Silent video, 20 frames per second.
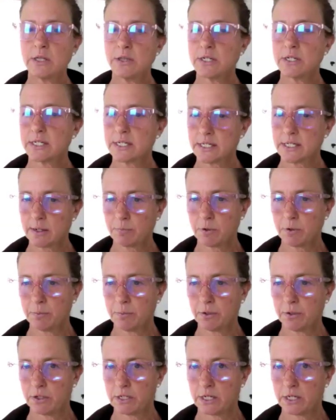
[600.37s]
you need the
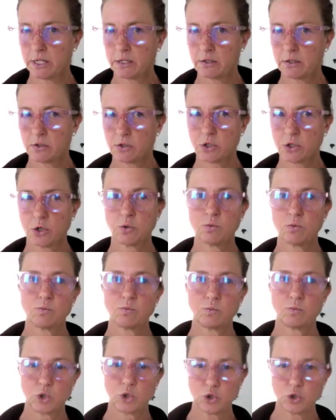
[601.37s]
susceptibility.
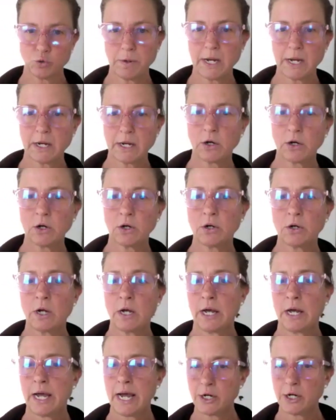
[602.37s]
So
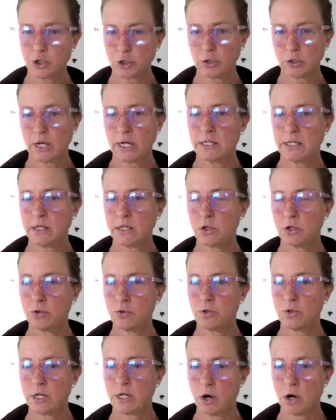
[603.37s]
Shoemaker,
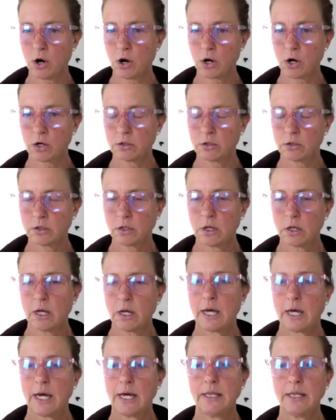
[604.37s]
HLA-DQDR,
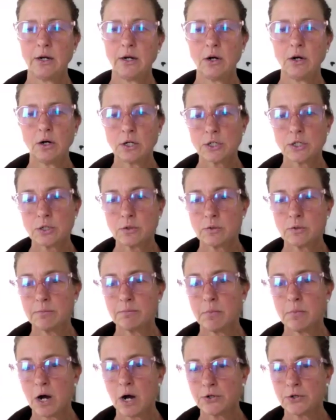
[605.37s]
and then also
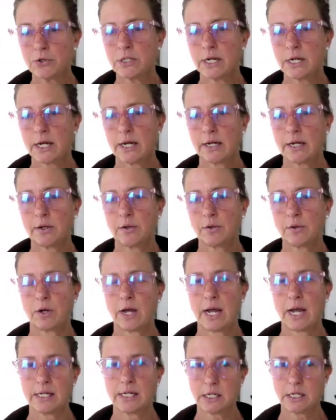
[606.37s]
in modern day,
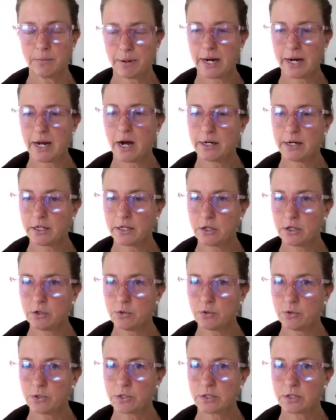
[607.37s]
antibiotic
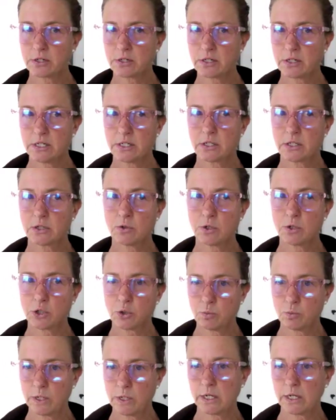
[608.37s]
use is going
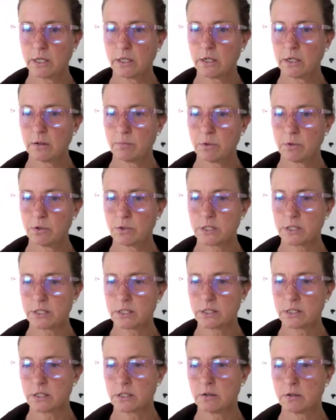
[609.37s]
to weaken the immune
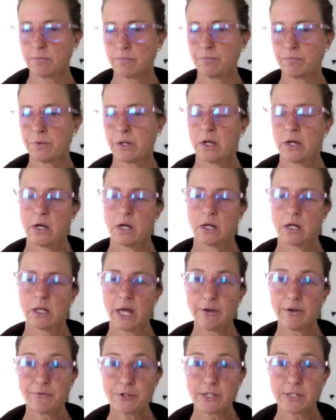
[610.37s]
system.
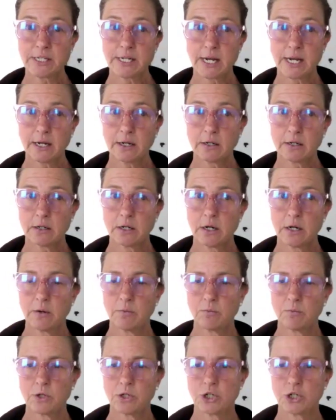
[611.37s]
Glyphosate,
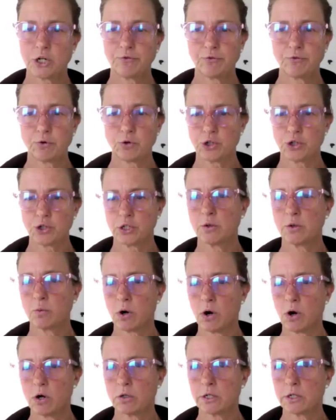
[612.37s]
which unfortunately
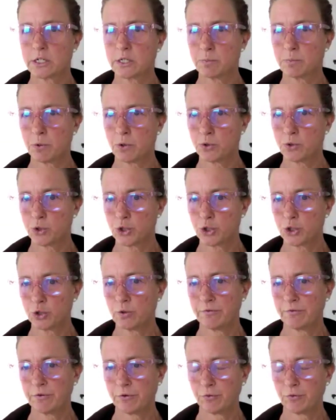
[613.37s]
we're all exposed
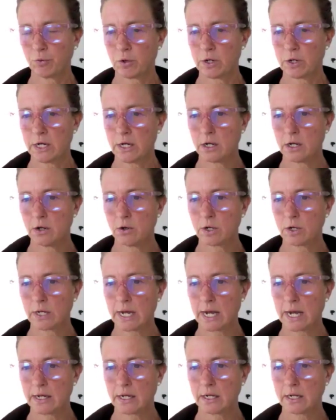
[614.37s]
to, even if we're eating
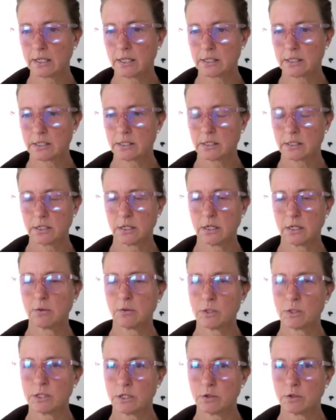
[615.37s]
organic, that's
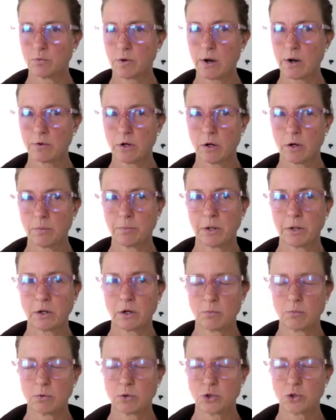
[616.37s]
what's in Roundup
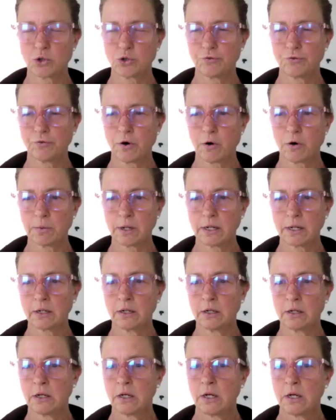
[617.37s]
on commercial
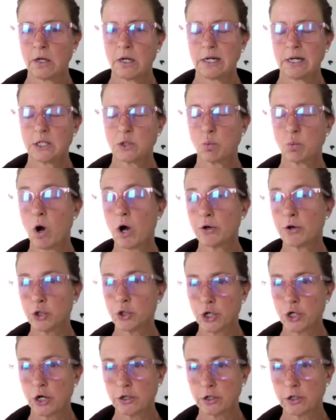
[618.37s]
farming. It's water
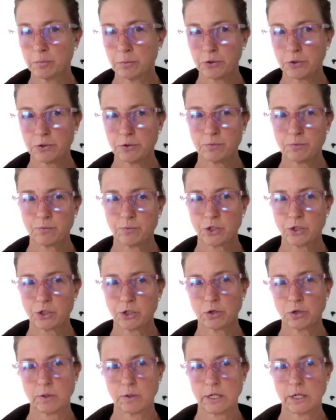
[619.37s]
soluble,
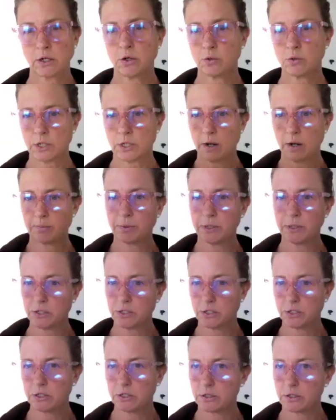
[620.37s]
so it goes up
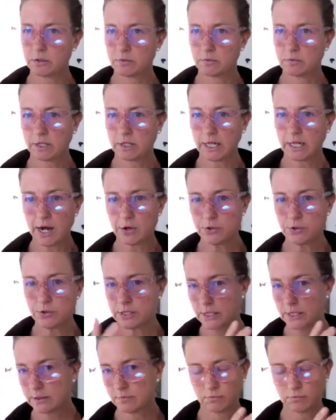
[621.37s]
into the
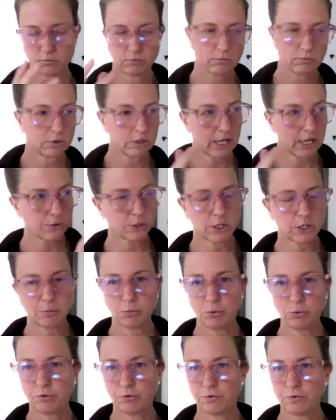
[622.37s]
clouds and clouds
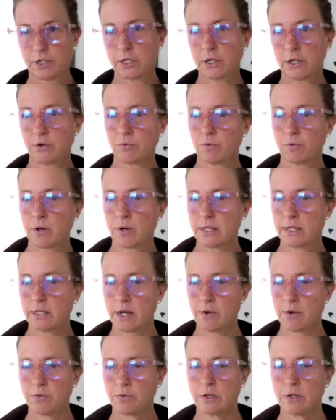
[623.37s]
can move and it can rain
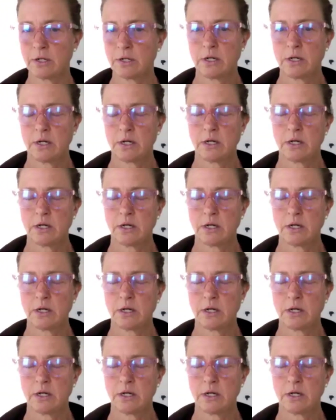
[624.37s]
down